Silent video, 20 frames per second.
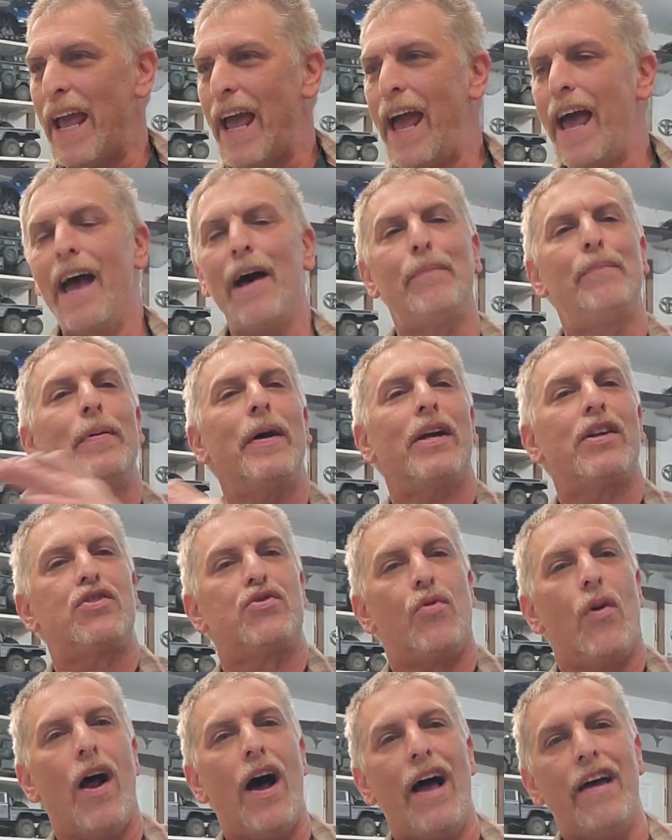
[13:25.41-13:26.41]
epic
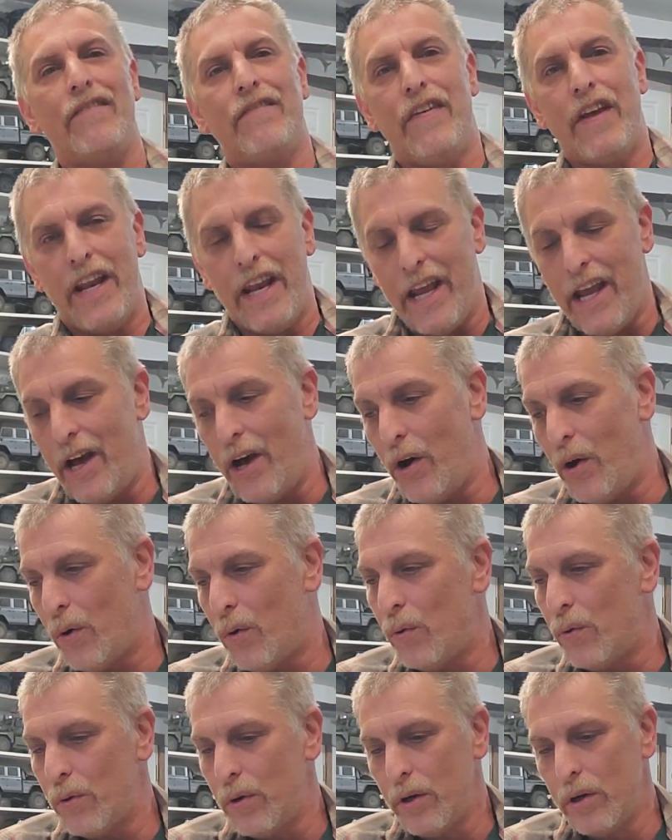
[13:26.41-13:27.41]
drive video.